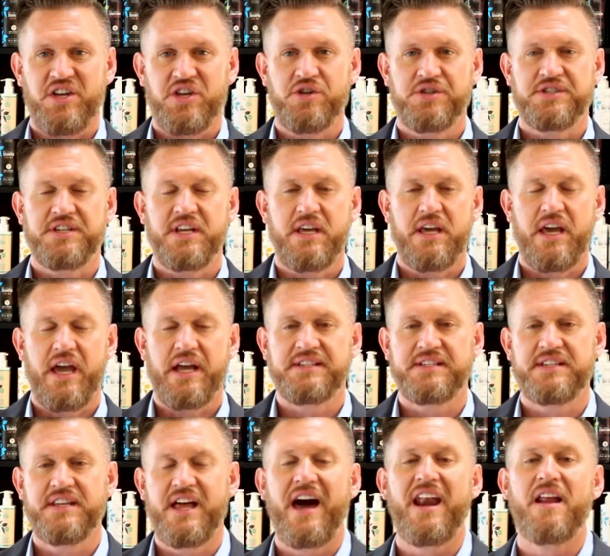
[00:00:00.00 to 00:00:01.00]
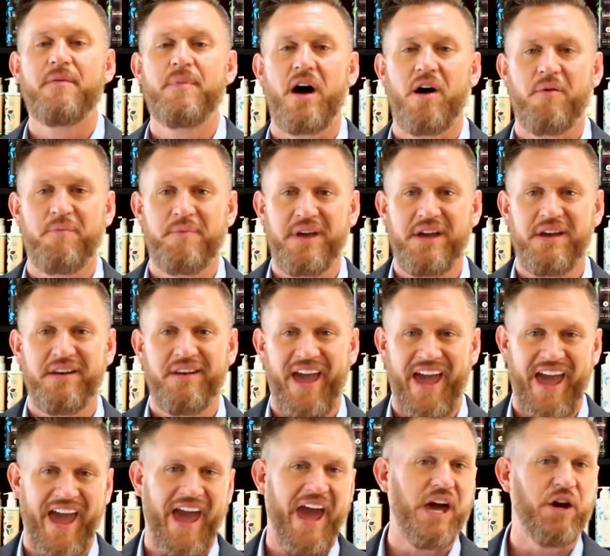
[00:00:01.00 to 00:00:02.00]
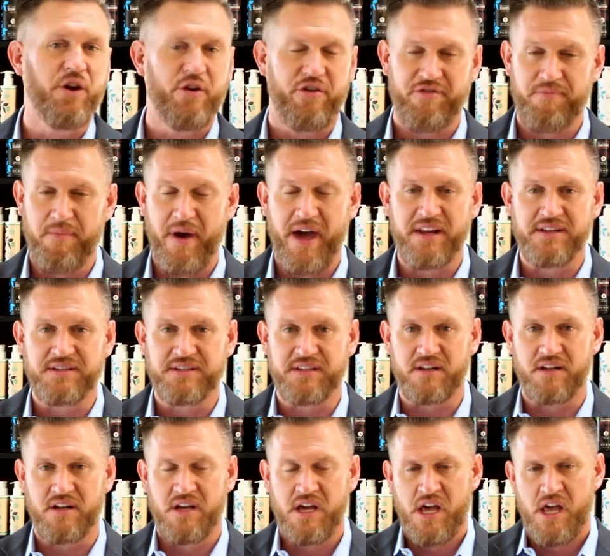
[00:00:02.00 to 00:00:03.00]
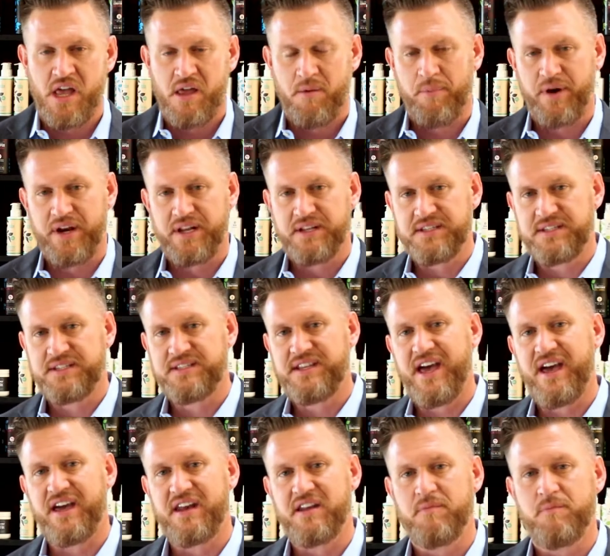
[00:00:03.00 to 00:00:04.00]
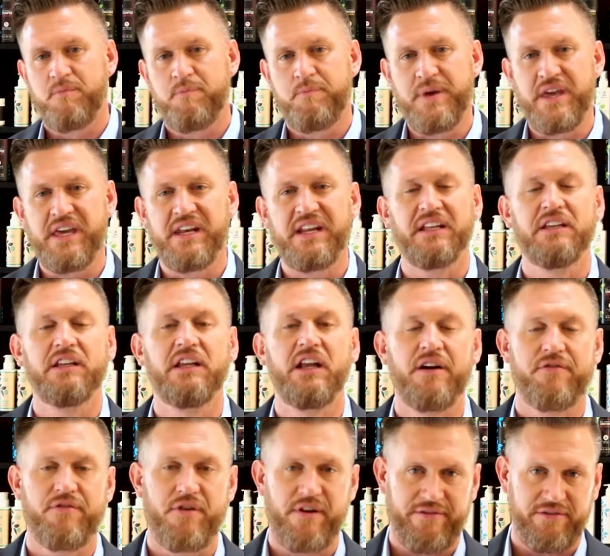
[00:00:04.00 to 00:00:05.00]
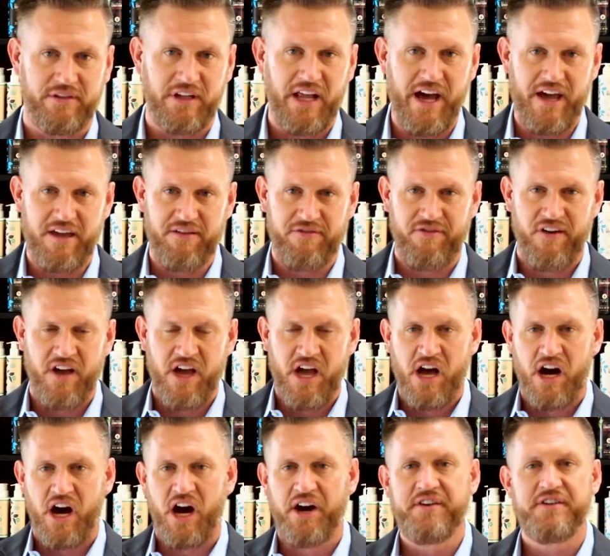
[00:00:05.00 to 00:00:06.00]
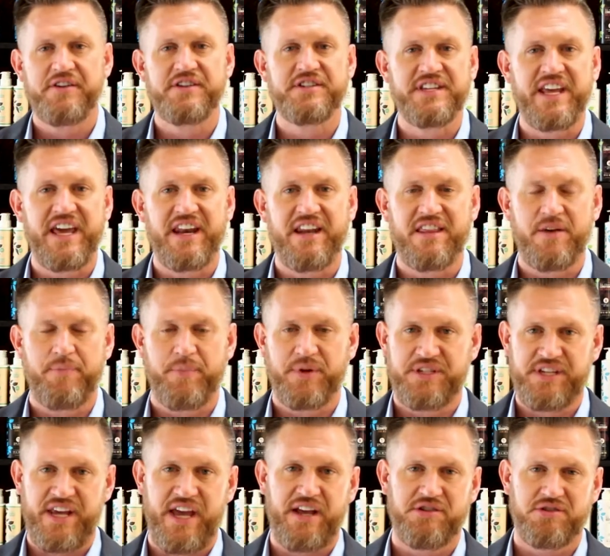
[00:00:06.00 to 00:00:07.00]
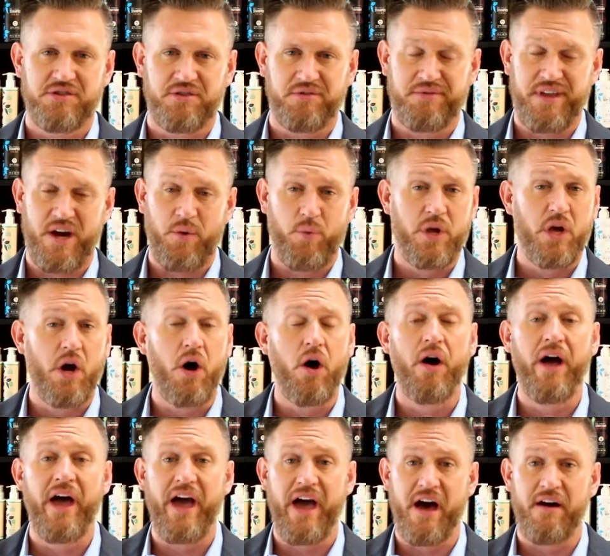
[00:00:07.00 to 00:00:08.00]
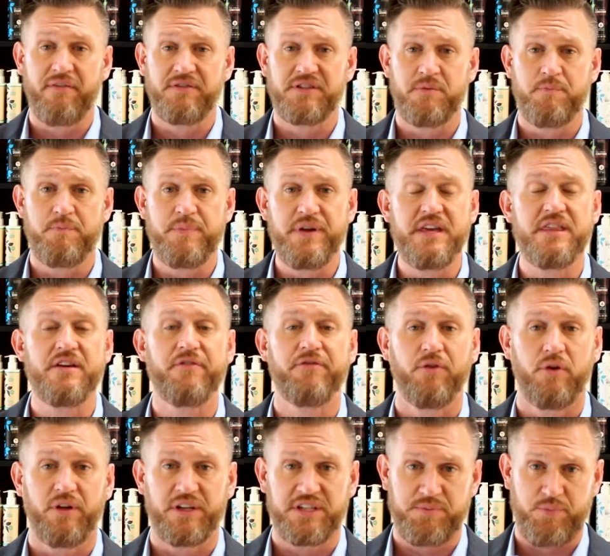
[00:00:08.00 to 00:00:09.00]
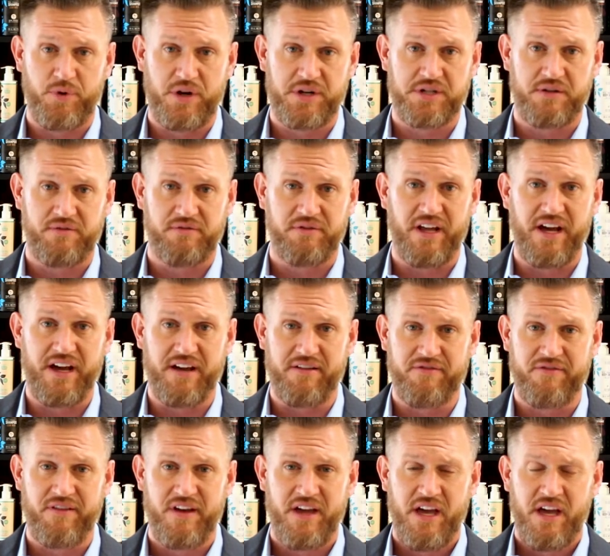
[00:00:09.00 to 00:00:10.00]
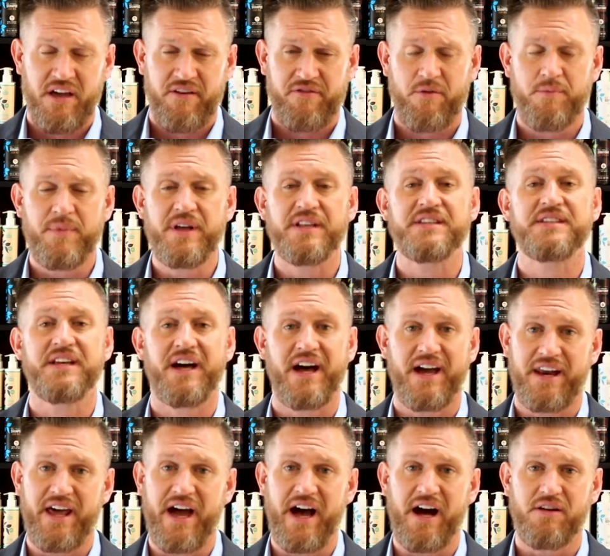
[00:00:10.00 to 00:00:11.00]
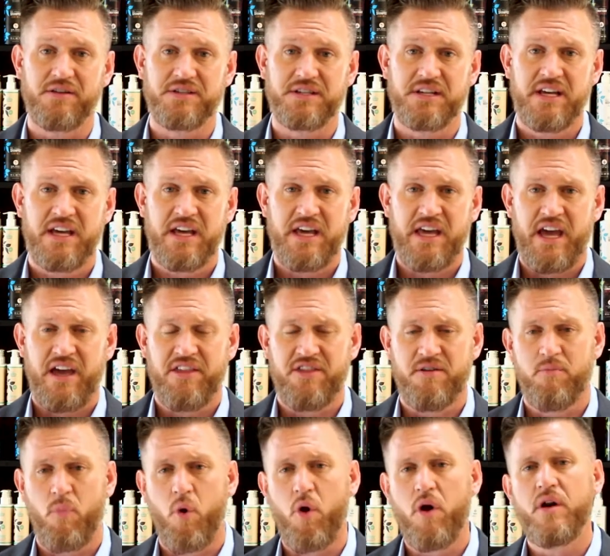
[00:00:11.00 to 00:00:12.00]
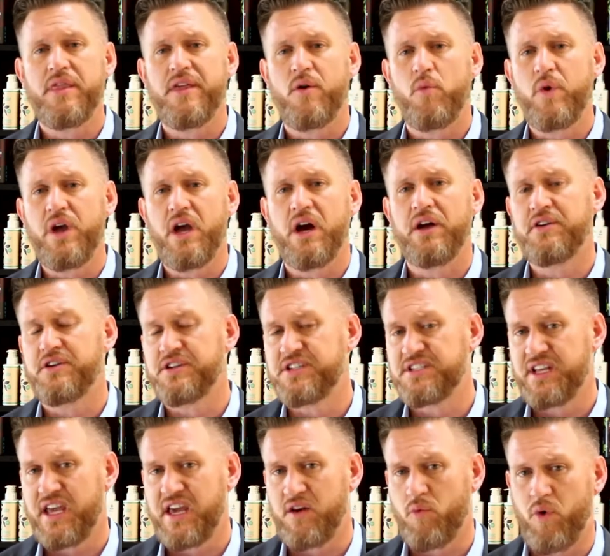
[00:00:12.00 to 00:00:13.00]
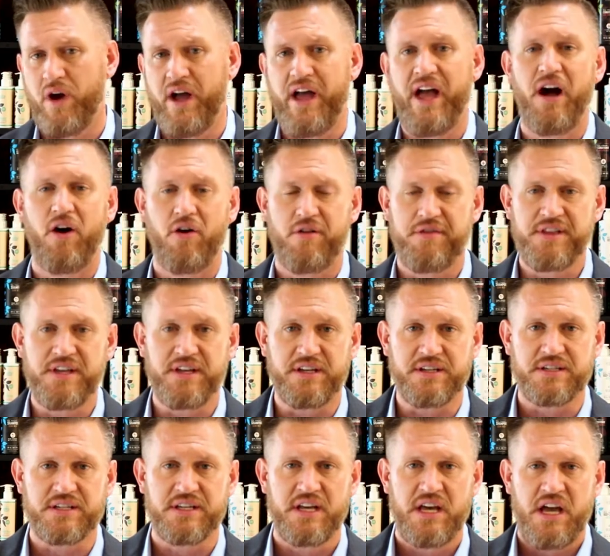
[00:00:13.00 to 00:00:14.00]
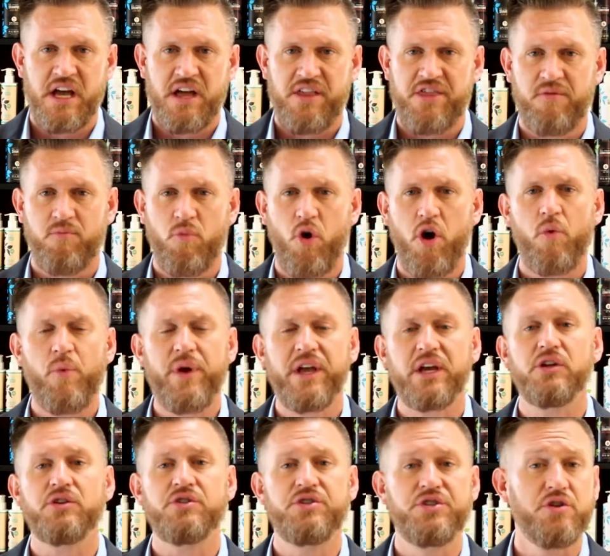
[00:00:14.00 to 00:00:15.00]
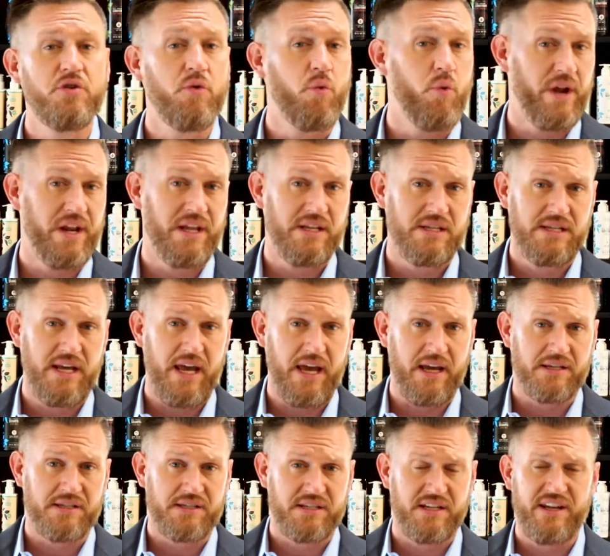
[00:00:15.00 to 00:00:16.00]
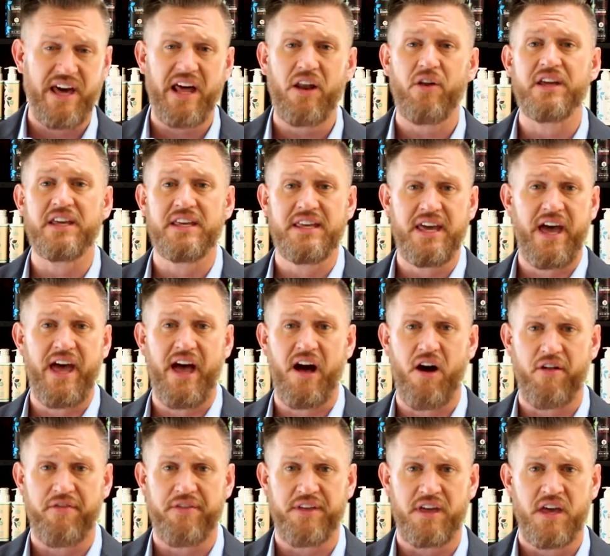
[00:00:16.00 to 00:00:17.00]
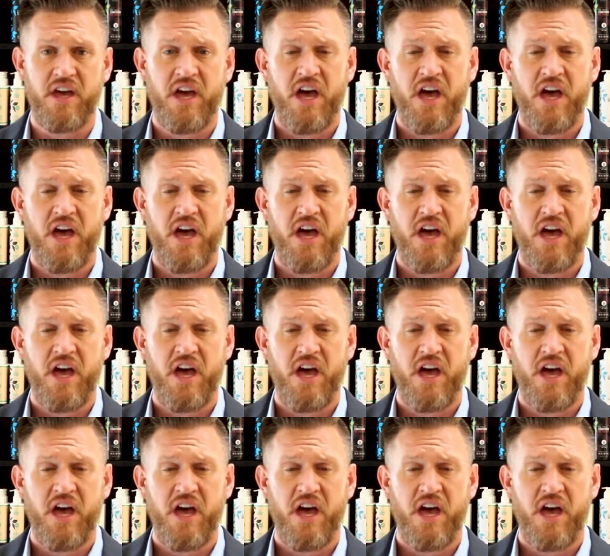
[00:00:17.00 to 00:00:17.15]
You see, it's not about being a hater of medicine but instead being a lover of life, understanding the potential that we all have to be the full expression of life from inside out. And the more that we understand what health is, the more we can do what it takes to not only get healthy,